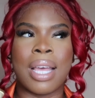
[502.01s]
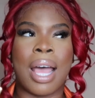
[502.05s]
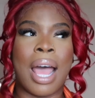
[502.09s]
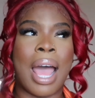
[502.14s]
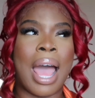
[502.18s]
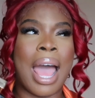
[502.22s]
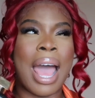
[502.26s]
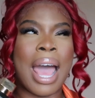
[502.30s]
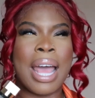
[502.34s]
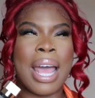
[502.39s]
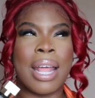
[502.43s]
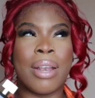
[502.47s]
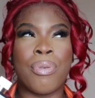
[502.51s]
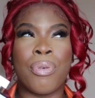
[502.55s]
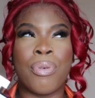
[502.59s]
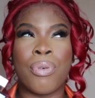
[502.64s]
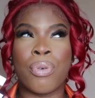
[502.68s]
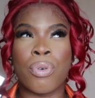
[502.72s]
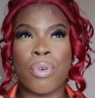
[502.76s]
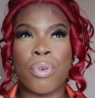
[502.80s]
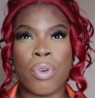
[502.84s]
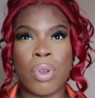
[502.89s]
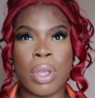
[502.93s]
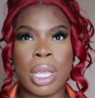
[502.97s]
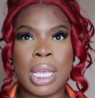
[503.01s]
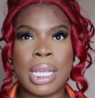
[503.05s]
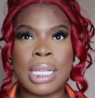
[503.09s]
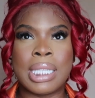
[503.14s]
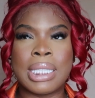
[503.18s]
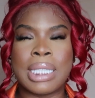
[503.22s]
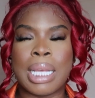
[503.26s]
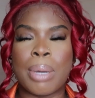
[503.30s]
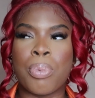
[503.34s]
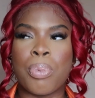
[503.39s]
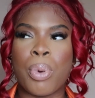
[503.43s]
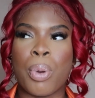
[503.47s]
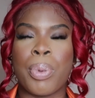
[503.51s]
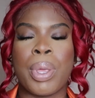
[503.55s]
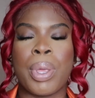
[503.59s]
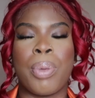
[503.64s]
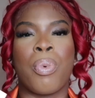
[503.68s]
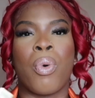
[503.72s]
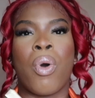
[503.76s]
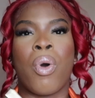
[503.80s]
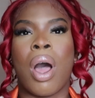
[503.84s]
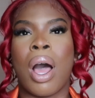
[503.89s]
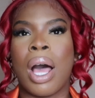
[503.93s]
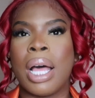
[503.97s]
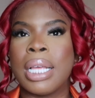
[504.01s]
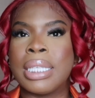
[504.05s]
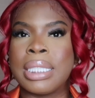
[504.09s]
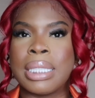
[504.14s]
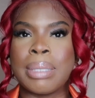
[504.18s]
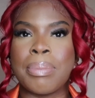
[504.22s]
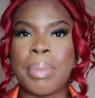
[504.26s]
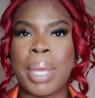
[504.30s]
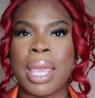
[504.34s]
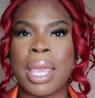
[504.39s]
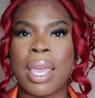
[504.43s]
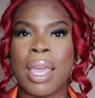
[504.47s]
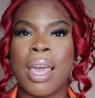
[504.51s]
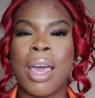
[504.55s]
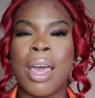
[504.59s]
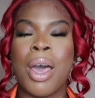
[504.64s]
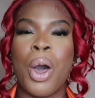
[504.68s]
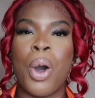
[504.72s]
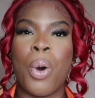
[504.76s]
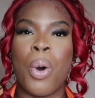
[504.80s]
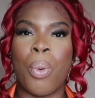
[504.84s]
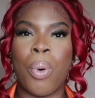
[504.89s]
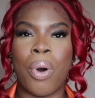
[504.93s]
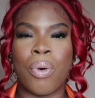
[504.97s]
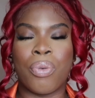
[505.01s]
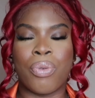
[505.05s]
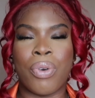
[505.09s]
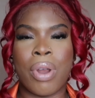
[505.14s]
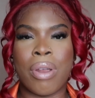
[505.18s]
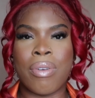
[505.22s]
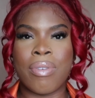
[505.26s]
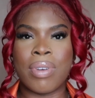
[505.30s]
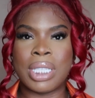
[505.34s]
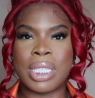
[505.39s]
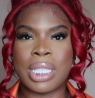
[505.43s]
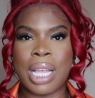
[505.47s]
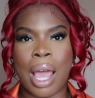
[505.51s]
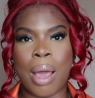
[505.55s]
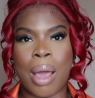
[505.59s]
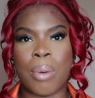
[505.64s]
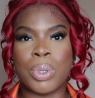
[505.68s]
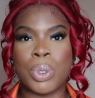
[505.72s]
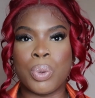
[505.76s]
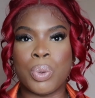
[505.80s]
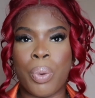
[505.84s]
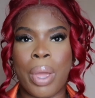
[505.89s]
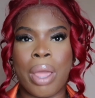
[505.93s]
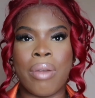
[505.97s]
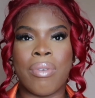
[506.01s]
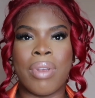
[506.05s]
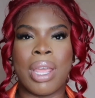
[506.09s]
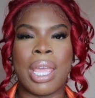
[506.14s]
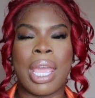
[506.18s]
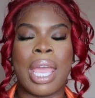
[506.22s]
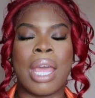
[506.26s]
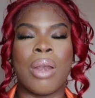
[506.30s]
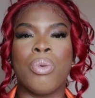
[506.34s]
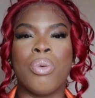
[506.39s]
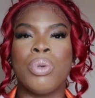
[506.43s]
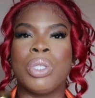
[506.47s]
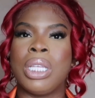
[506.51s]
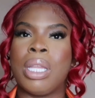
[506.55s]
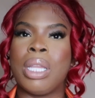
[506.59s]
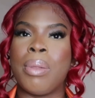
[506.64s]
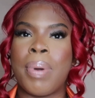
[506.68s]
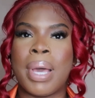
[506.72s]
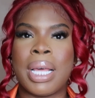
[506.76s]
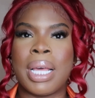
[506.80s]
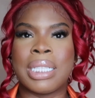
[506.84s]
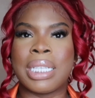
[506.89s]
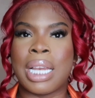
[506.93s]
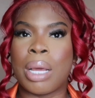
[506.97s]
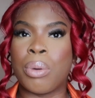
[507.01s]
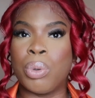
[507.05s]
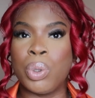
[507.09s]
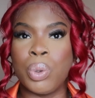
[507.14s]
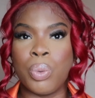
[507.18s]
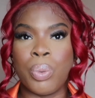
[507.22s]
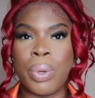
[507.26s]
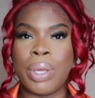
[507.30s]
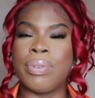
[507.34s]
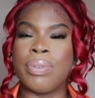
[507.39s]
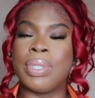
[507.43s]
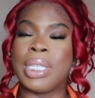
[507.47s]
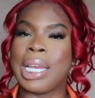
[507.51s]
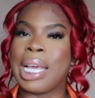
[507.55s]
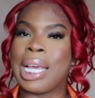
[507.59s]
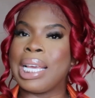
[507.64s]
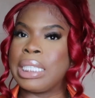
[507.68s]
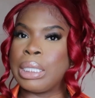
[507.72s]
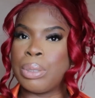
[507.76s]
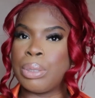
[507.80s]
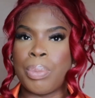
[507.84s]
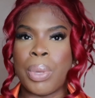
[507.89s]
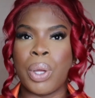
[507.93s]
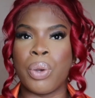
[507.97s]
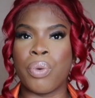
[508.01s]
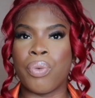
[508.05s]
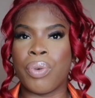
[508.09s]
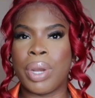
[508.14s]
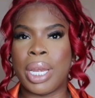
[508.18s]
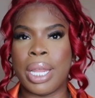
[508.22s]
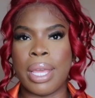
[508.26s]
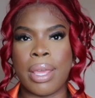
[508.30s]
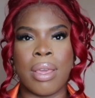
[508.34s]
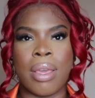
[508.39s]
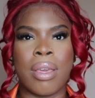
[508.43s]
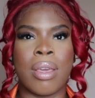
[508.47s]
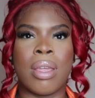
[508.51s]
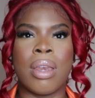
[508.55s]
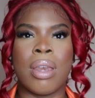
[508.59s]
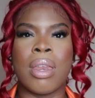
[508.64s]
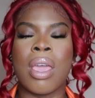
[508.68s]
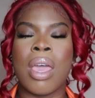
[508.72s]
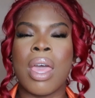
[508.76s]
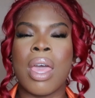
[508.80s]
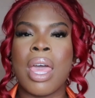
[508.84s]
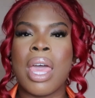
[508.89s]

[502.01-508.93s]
I had 3 separate people ask me what fragrance I was wearing, and also the person I was with said I smelled really good.